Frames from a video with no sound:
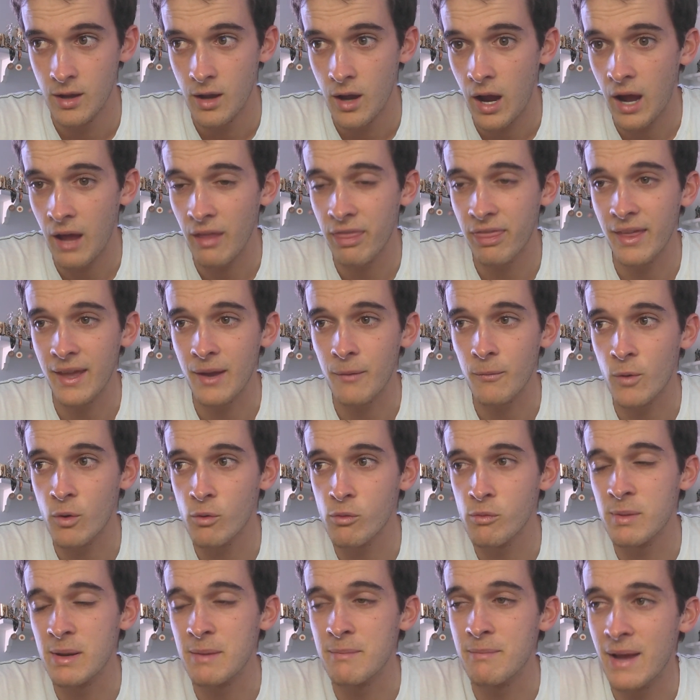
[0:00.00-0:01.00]
I think what
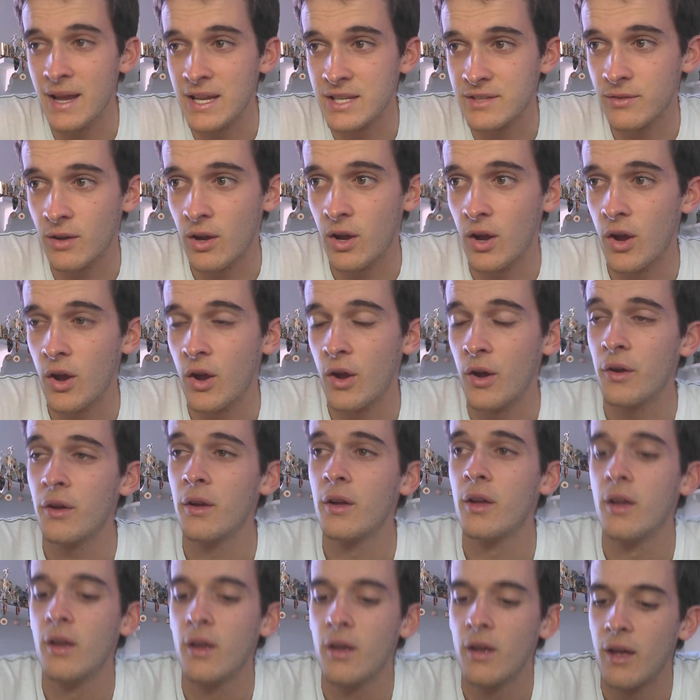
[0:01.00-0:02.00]
would be best for
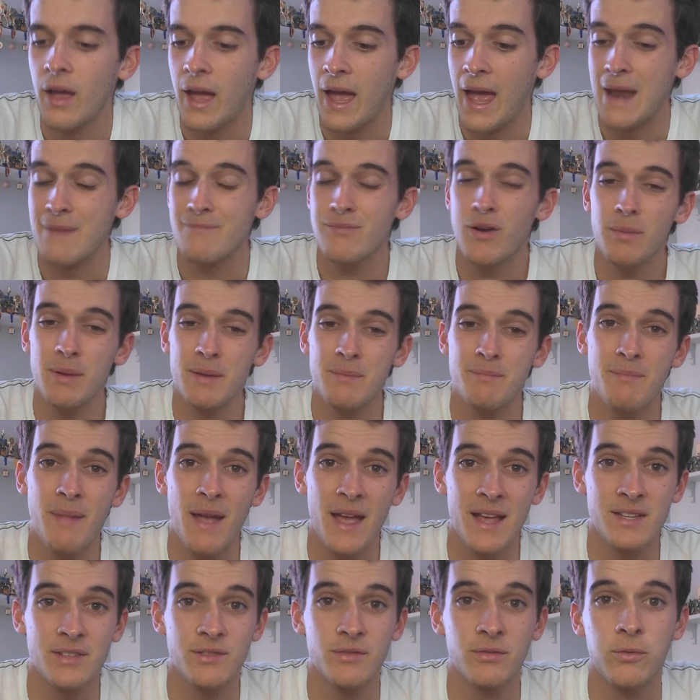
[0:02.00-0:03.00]
her, and probably
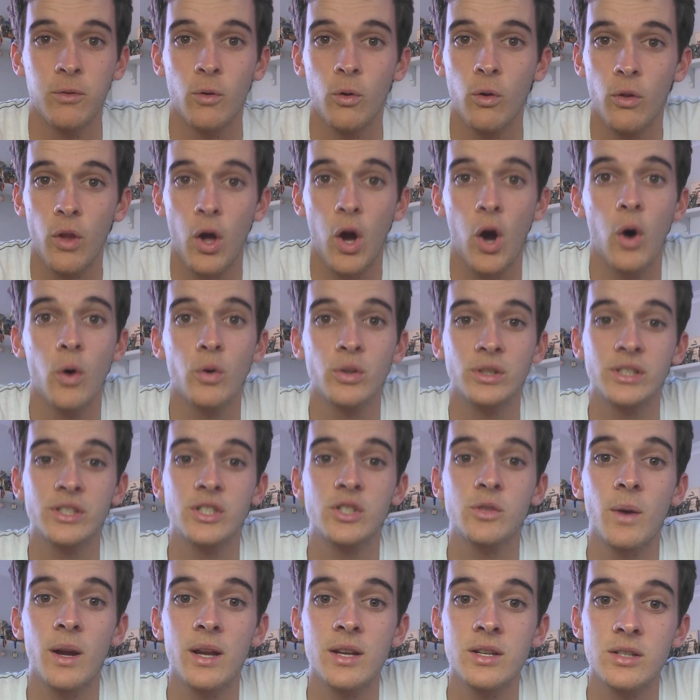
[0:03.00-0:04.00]
best for the whole
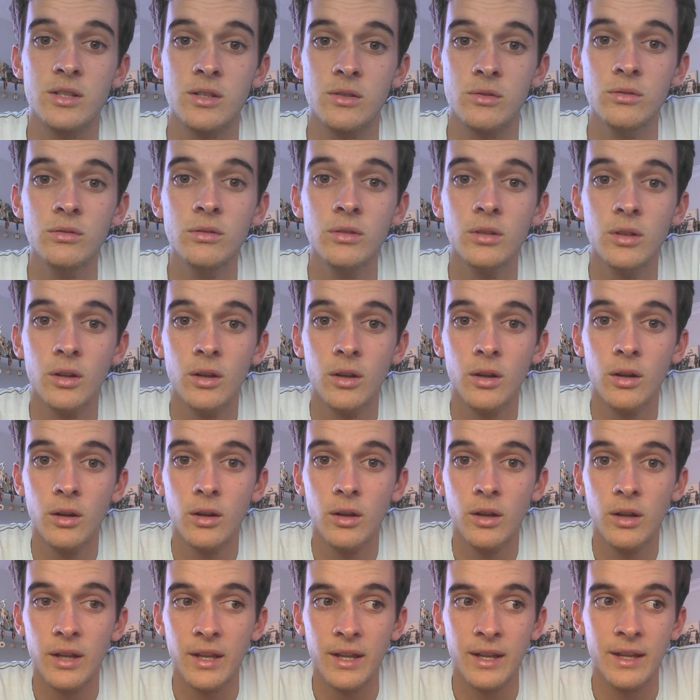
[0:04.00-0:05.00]
situation,
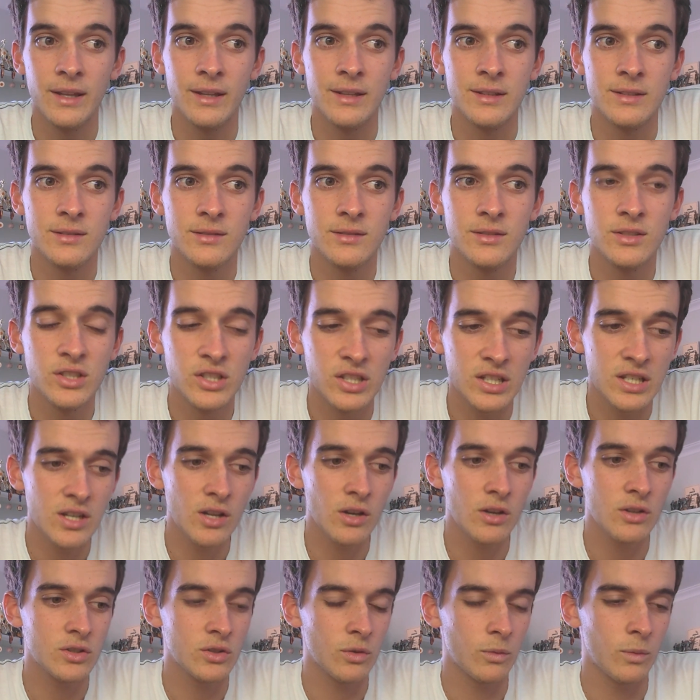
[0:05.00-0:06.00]
is she
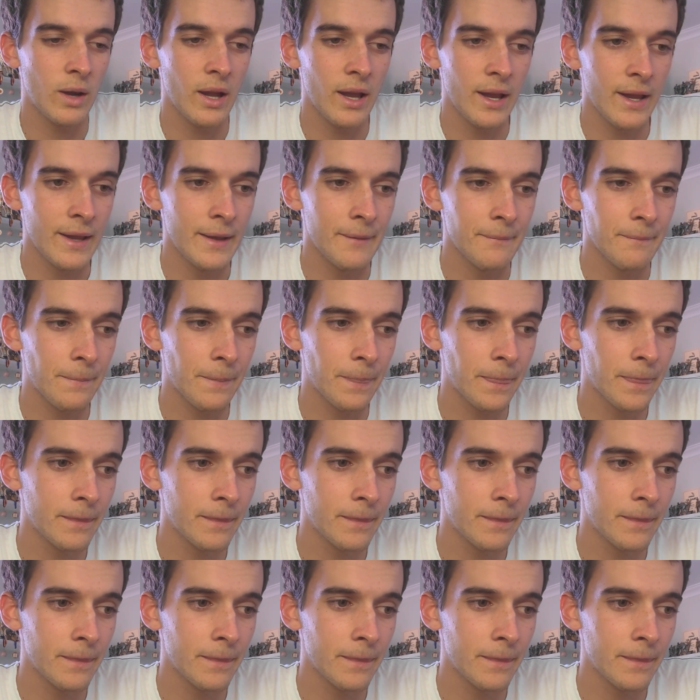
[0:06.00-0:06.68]
goes away,